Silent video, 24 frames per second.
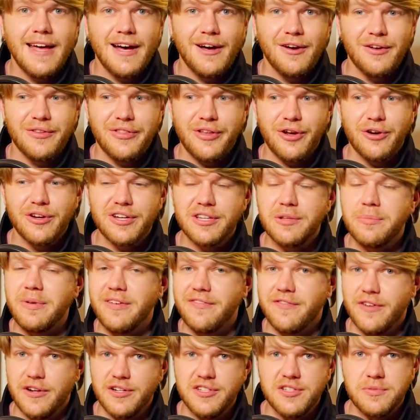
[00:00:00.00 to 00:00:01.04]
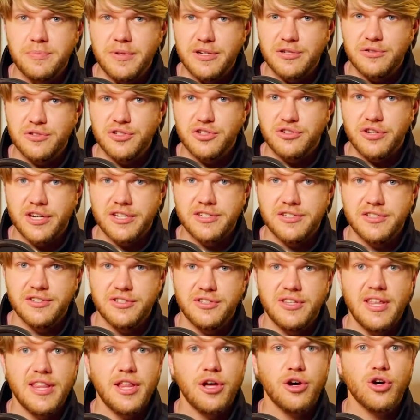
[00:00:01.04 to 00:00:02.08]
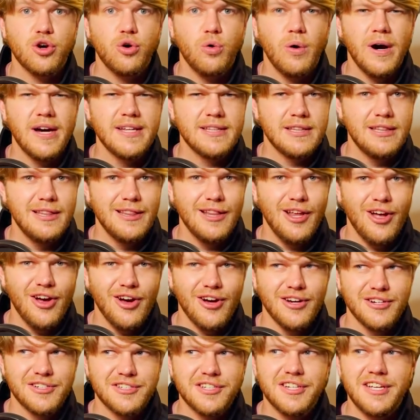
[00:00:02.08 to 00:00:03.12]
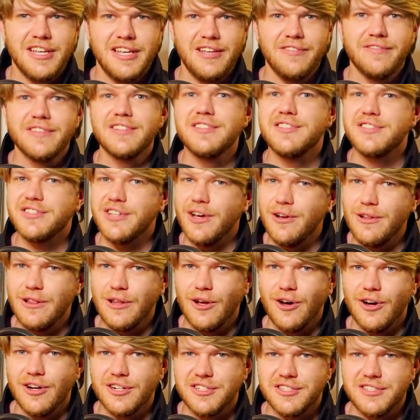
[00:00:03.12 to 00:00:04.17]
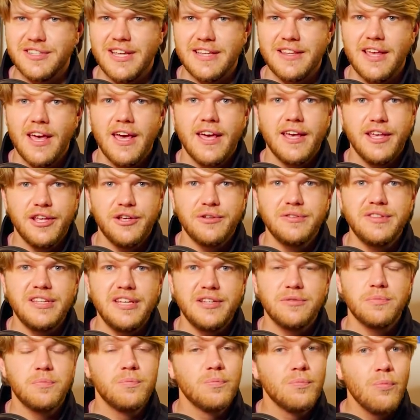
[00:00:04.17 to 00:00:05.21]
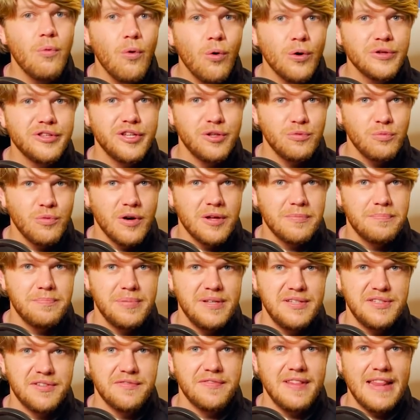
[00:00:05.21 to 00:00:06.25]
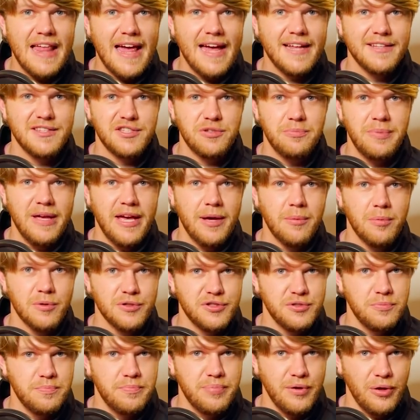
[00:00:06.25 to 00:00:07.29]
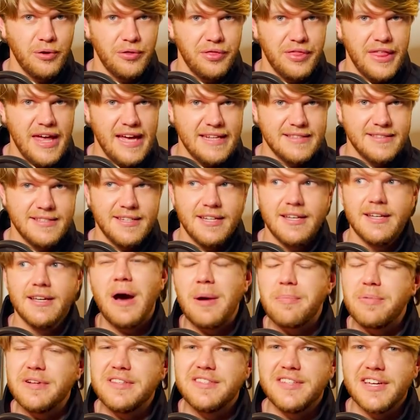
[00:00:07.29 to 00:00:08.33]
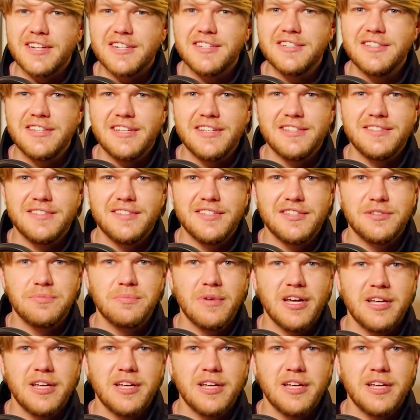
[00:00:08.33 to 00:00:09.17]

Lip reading: Now, there are going to be very special structures that are quite large, even so large that you need more than one piece of land to be able to build that. My prediction is this